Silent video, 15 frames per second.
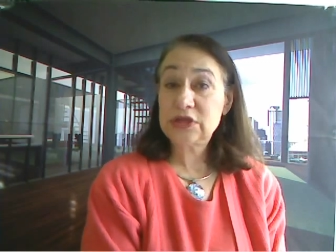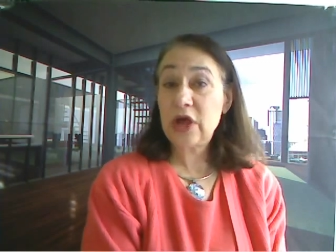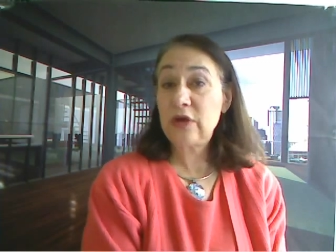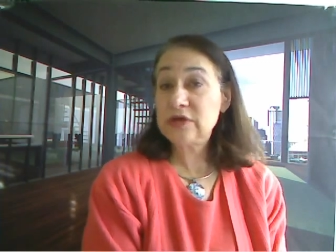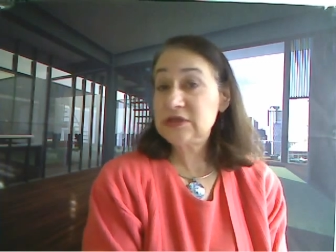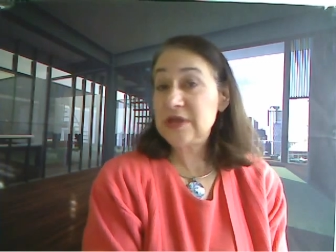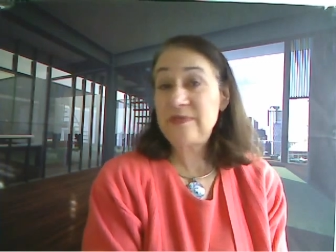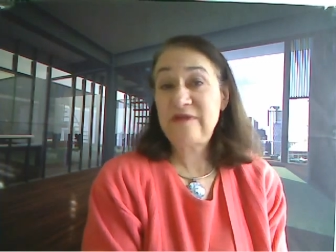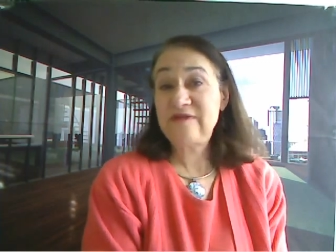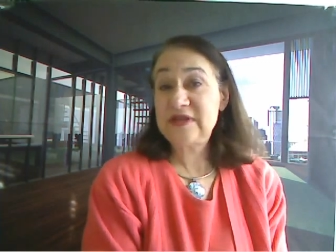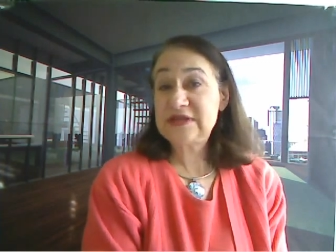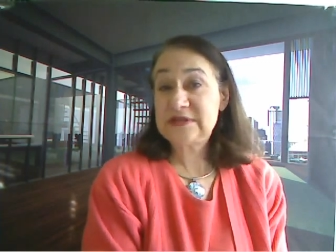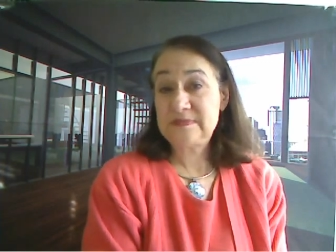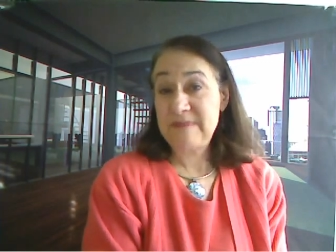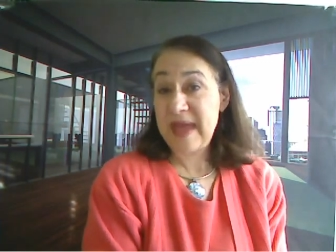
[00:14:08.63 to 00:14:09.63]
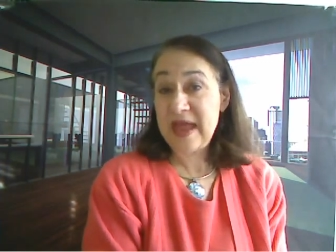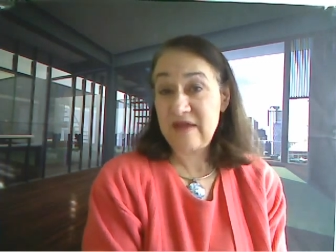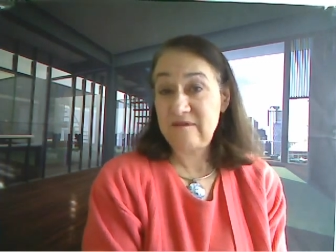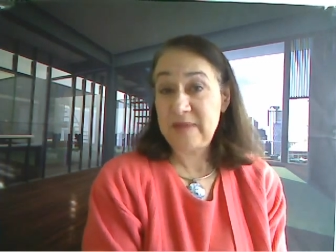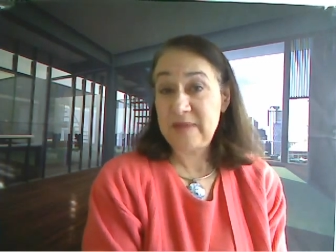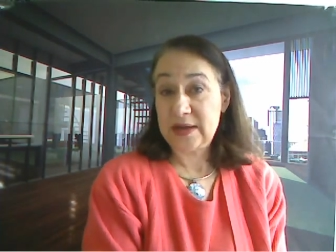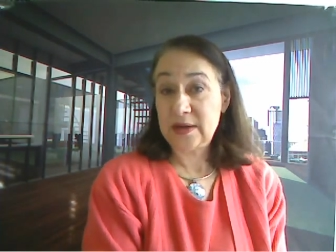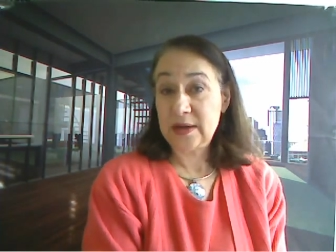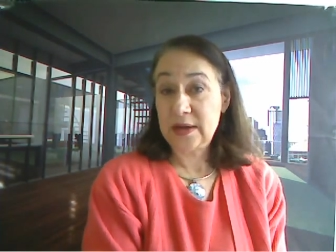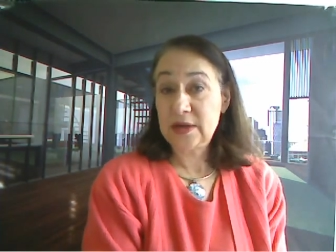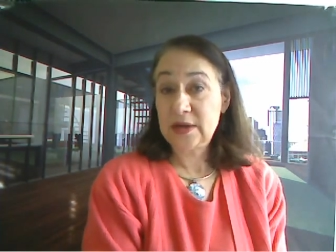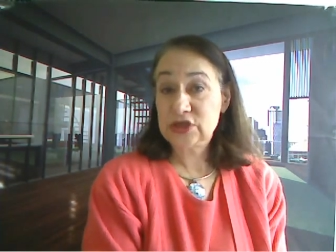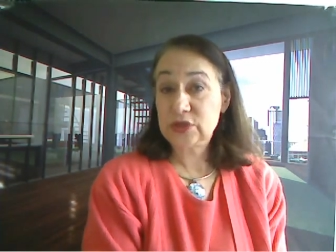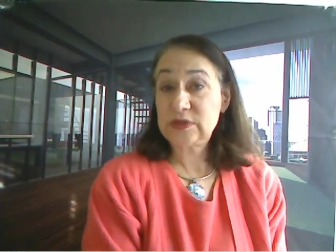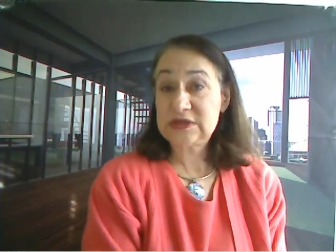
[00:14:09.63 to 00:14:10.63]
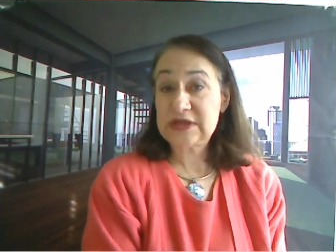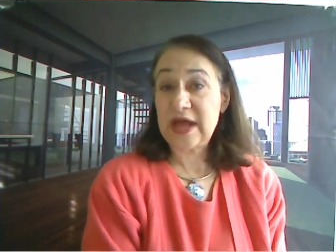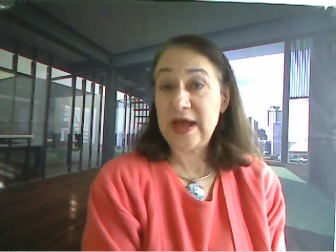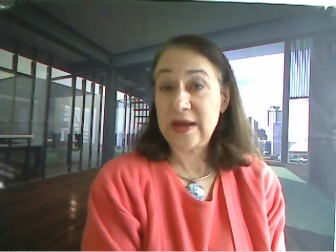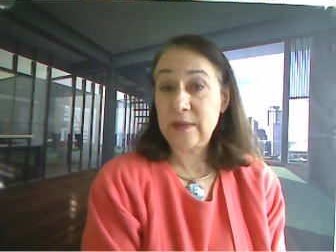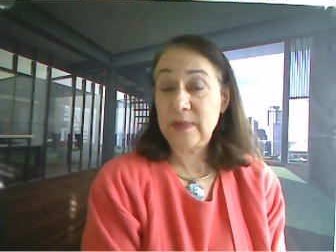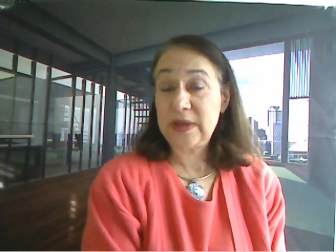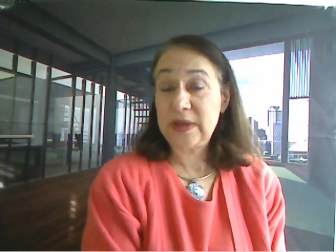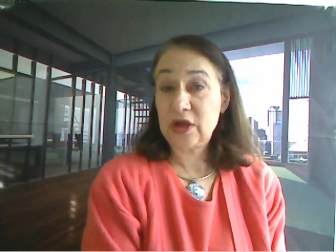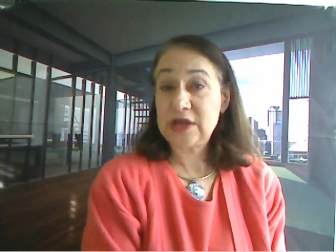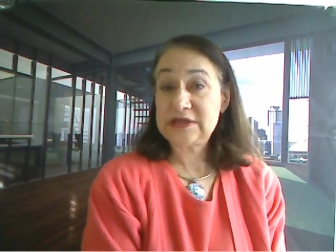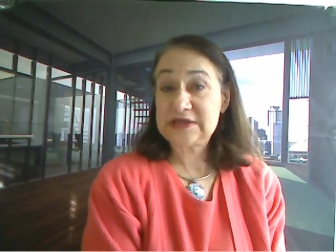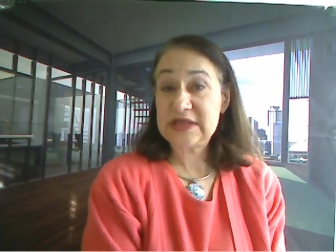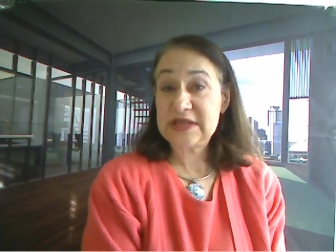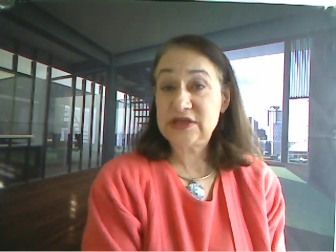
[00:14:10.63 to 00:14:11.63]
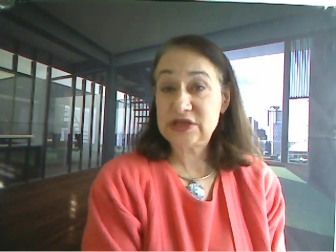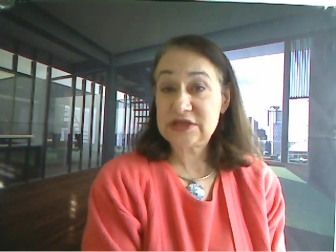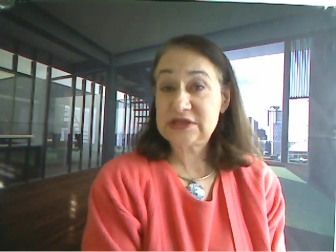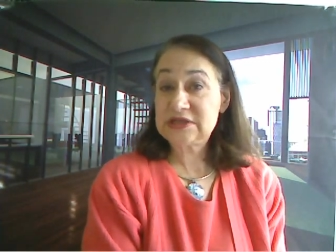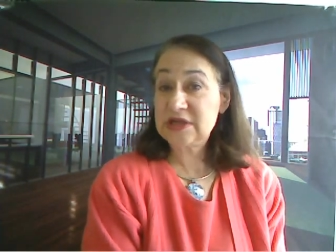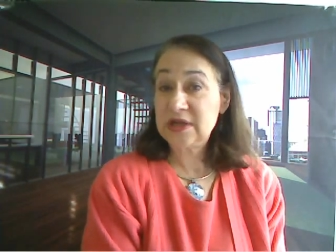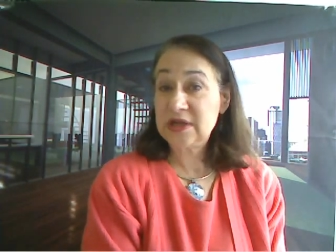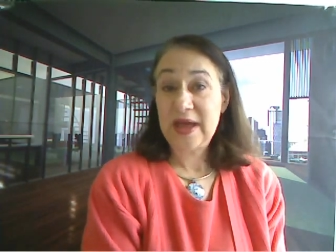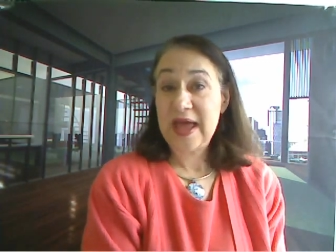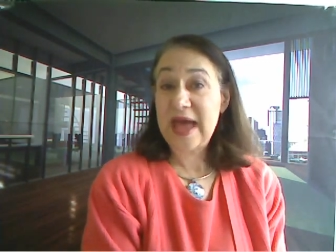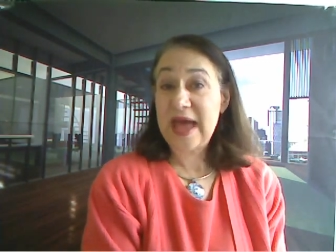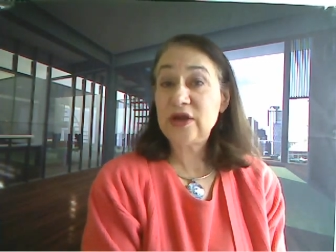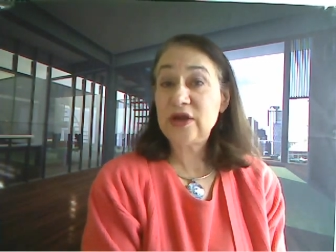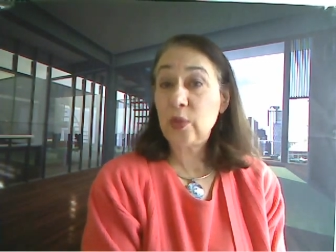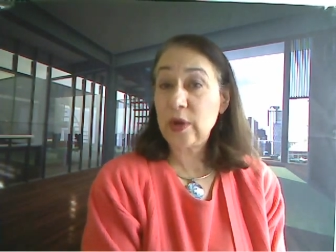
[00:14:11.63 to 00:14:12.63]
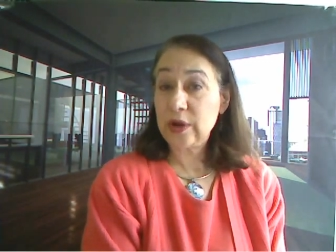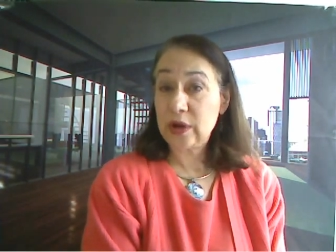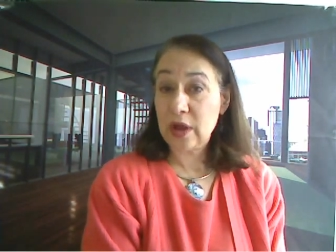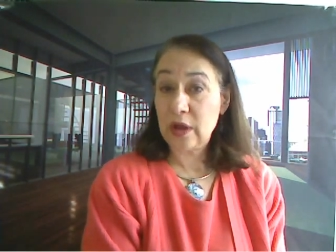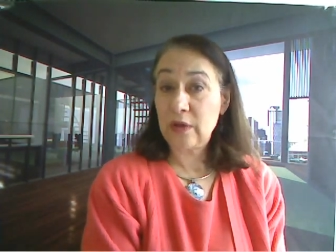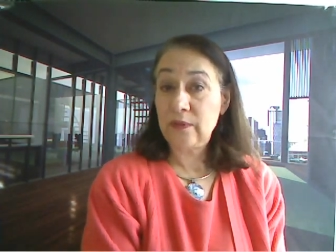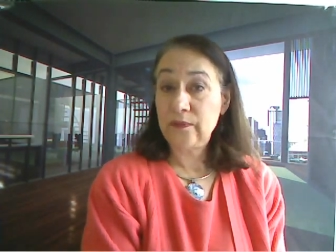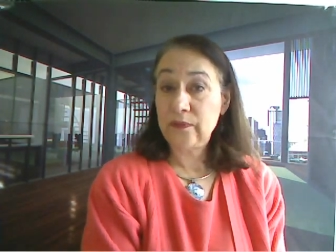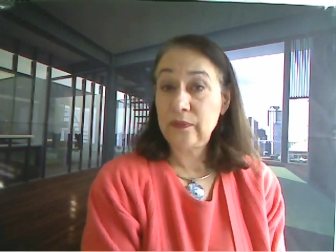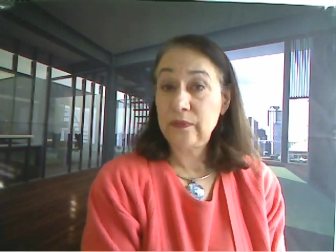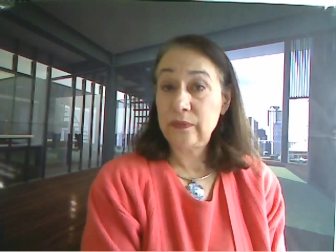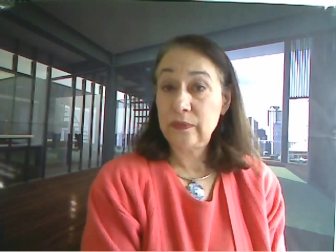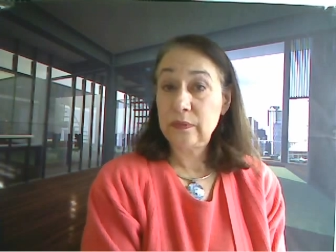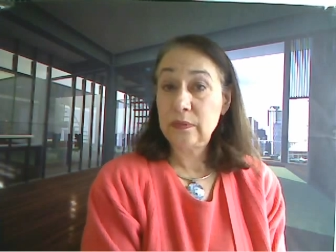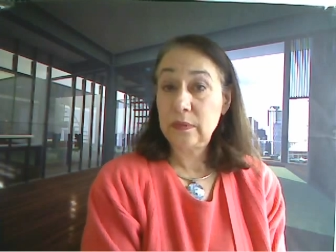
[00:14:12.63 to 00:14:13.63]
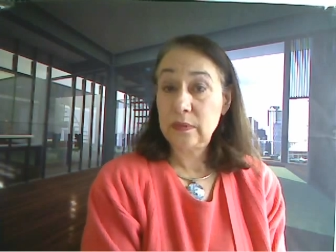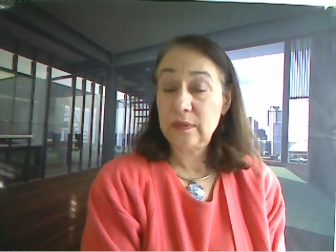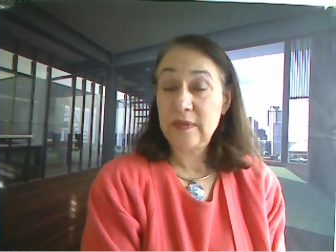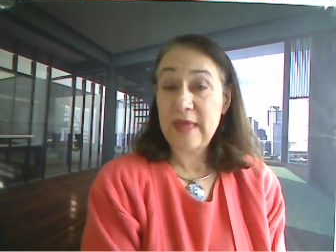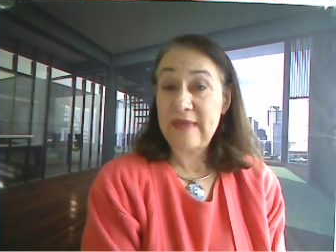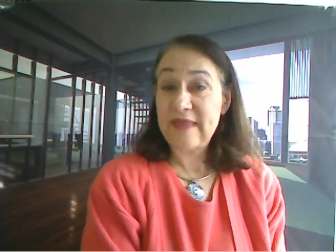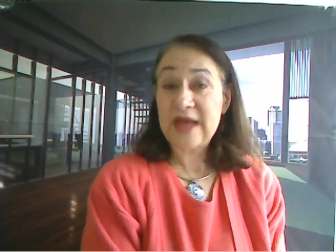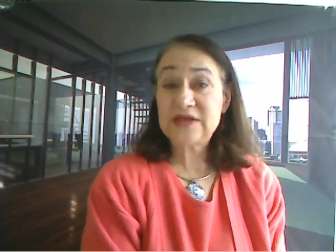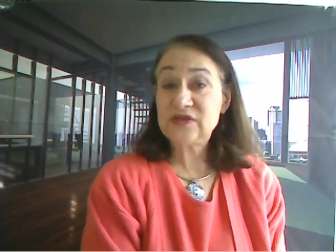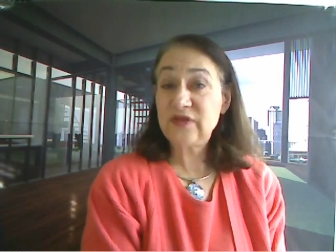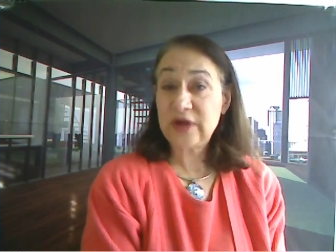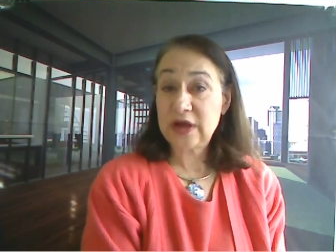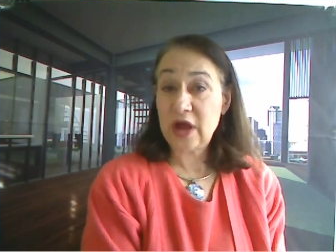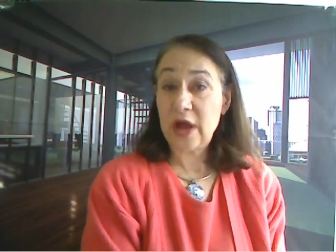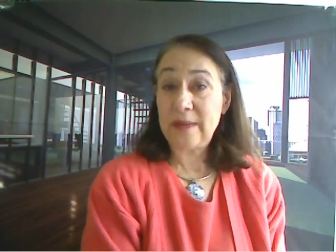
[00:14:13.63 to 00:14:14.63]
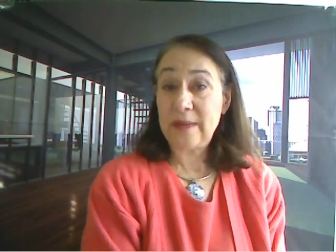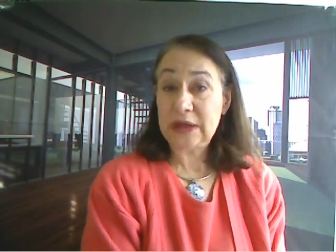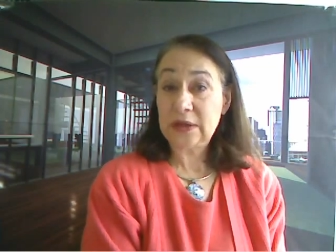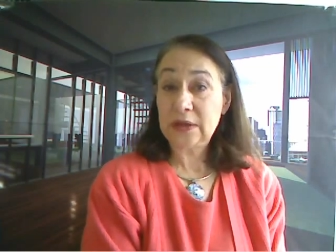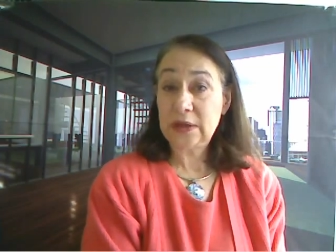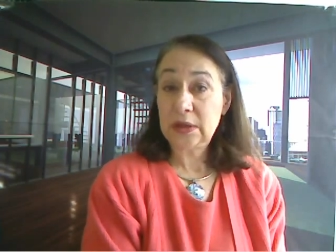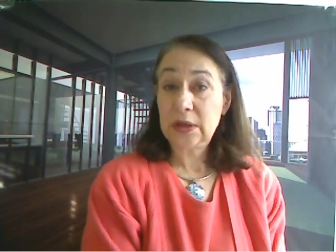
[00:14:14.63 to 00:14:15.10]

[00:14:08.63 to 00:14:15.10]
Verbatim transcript: So some of this may have been suicide because they just had nowhere to go. And that's very common.